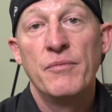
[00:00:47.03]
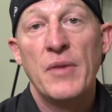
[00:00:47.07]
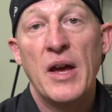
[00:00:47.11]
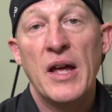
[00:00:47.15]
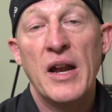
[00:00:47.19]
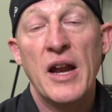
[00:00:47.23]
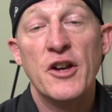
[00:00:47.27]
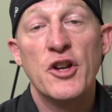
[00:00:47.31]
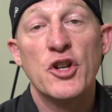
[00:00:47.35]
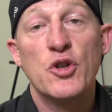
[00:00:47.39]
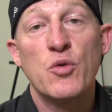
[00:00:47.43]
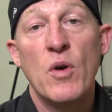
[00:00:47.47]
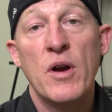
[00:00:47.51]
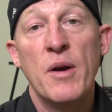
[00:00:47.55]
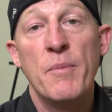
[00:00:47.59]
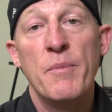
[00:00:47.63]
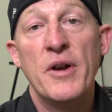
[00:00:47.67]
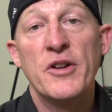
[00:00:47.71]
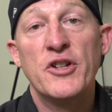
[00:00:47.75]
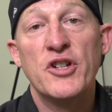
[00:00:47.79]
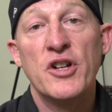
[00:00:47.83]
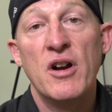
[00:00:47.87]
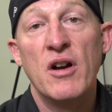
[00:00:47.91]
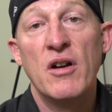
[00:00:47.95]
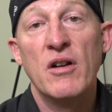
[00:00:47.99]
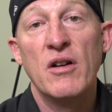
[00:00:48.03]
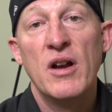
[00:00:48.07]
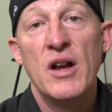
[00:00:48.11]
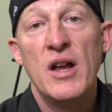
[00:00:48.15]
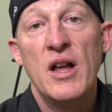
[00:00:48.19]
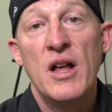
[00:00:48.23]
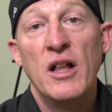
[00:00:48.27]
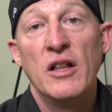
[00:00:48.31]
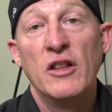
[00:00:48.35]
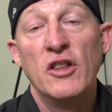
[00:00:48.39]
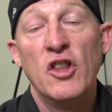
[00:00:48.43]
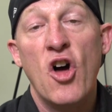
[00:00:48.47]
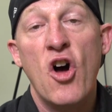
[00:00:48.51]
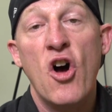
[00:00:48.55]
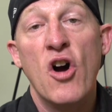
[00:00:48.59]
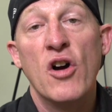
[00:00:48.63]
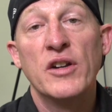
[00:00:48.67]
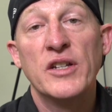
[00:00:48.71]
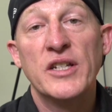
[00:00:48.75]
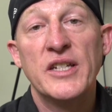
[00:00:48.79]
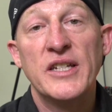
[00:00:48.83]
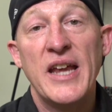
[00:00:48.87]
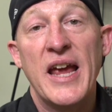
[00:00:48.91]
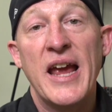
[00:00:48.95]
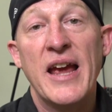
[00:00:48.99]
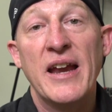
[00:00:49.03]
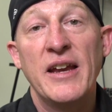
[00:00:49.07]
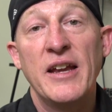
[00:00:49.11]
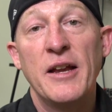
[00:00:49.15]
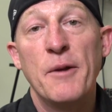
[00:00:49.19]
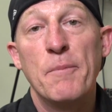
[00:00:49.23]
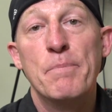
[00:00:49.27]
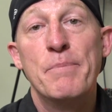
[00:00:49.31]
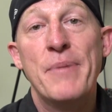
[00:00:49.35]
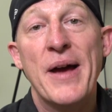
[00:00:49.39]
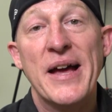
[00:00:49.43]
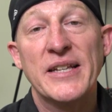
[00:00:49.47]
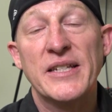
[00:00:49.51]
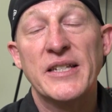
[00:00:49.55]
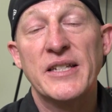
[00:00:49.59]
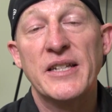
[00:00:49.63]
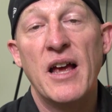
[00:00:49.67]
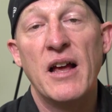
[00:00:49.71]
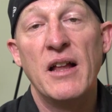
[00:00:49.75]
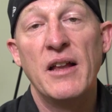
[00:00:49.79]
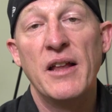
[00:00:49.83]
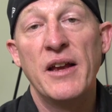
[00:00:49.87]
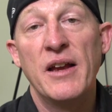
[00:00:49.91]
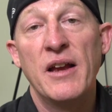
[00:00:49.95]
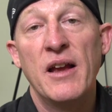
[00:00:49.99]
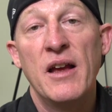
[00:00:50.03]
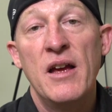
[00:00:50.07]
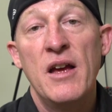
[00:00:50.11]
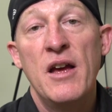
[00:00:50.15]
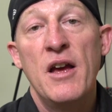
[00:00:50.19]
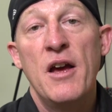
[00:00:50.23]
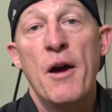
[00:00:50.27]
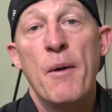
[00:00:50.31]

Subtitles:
And I just want to mention our long-standing best-selling